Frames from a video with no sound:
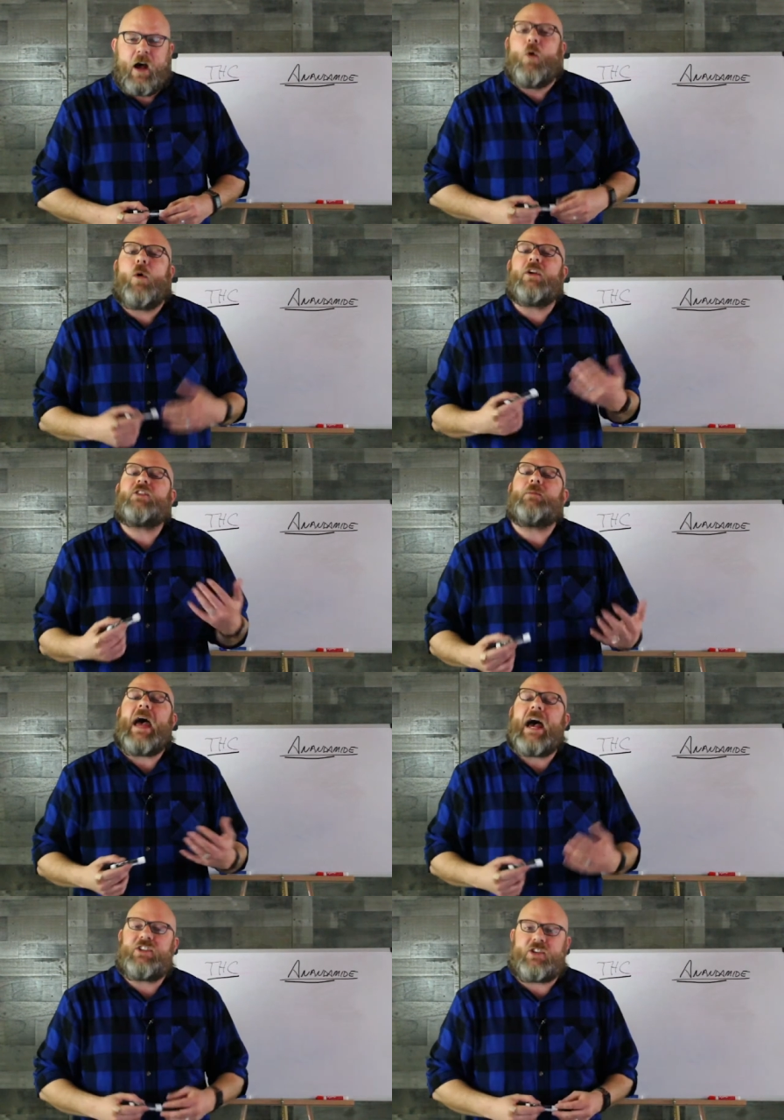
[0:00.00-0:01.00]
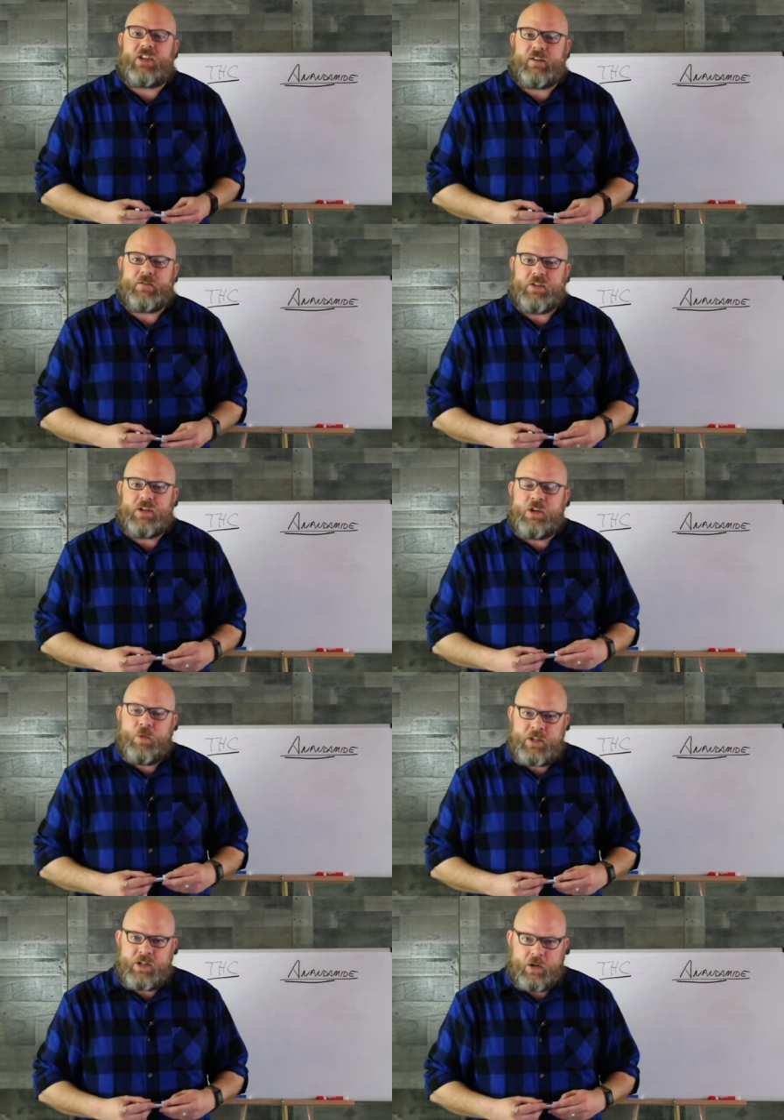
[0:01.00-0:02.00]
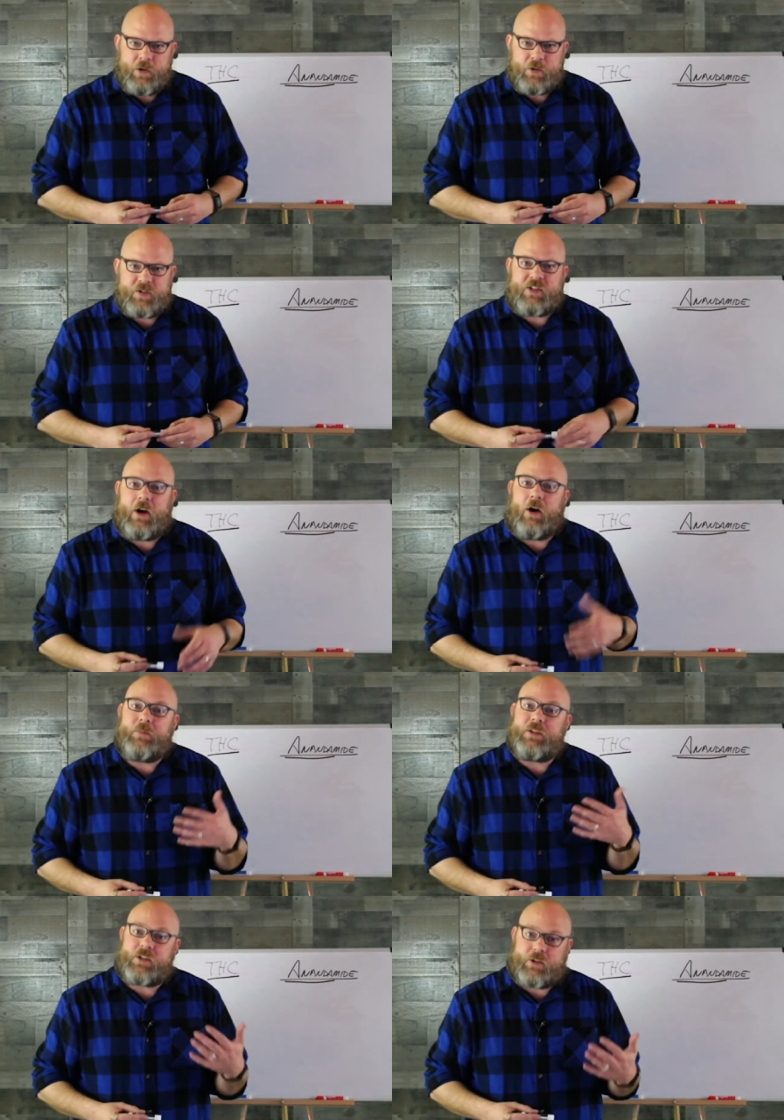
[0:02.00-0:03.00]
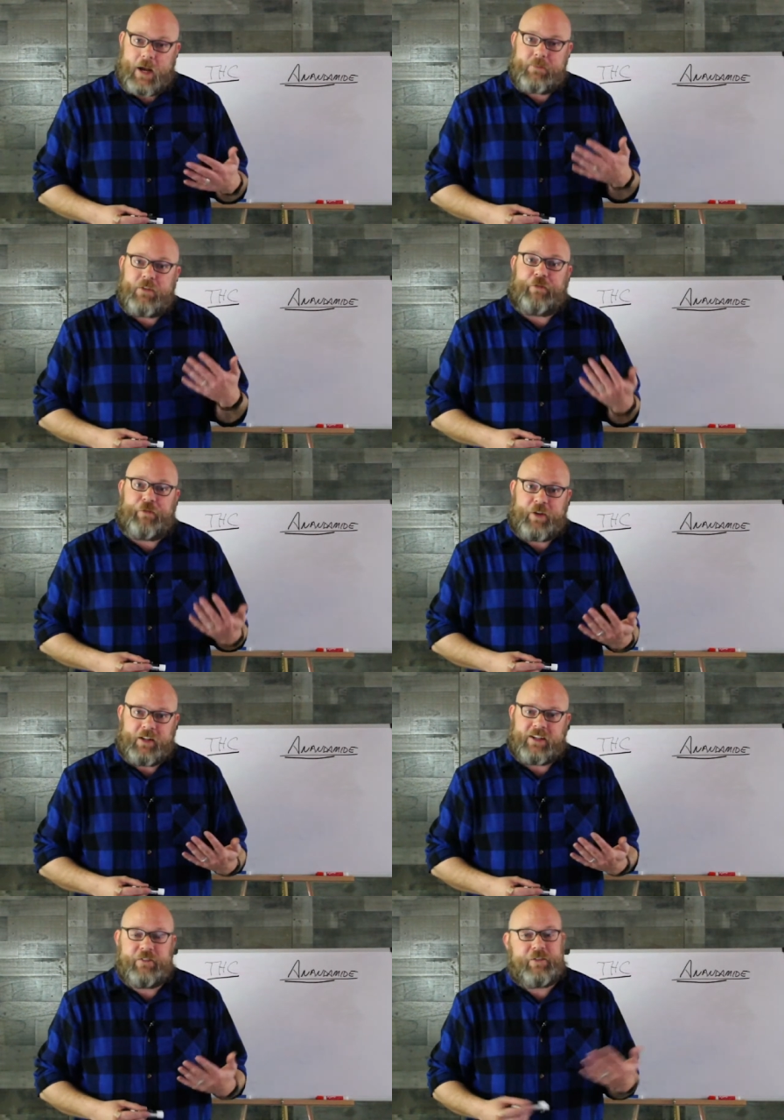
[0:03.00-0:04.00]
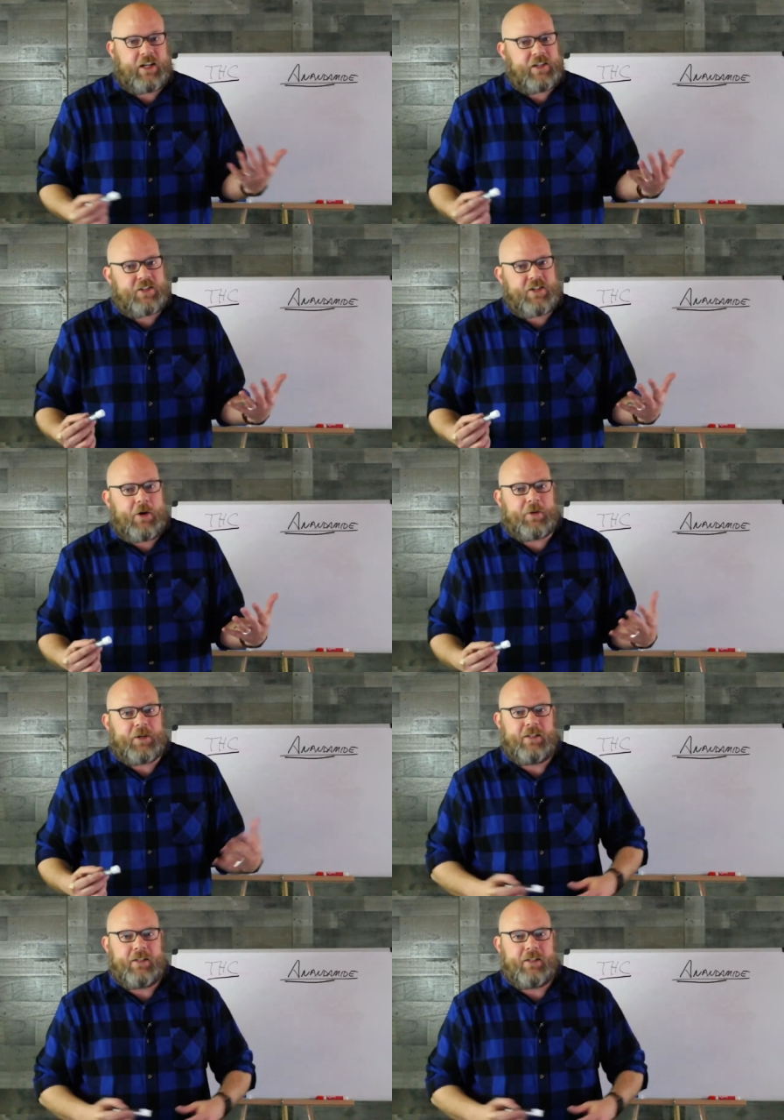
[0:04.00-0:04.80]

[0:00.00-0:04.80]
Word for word: What are some adjectives that you would use to help describe the feeling of getting stoned?